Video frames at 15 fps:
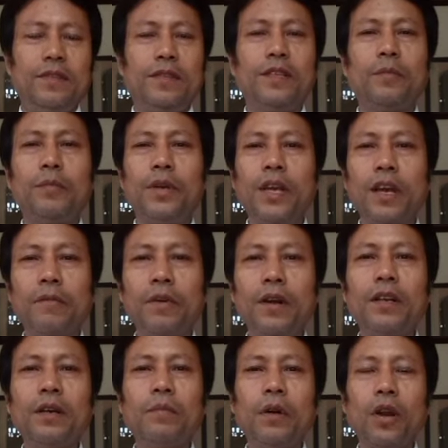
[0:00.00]
the
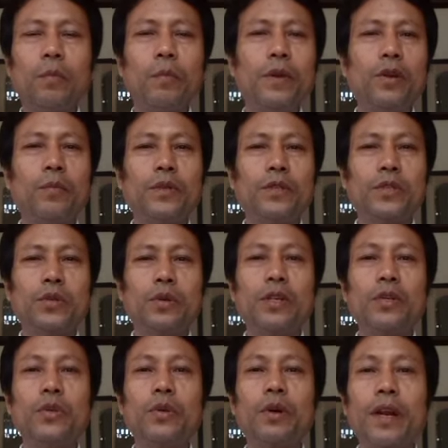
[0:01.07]
behavioral development of the
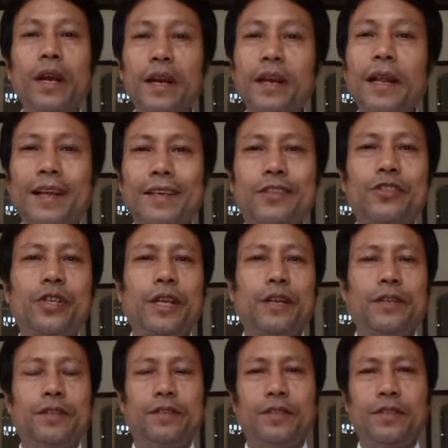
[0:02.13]
student to great
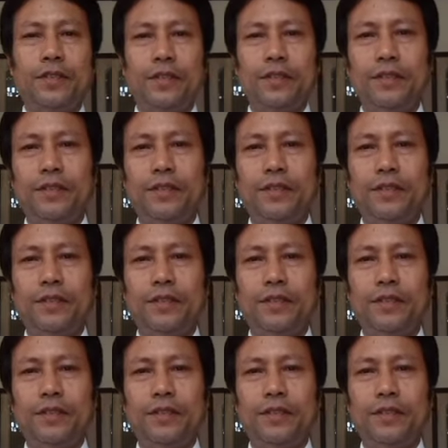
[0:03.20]
extent.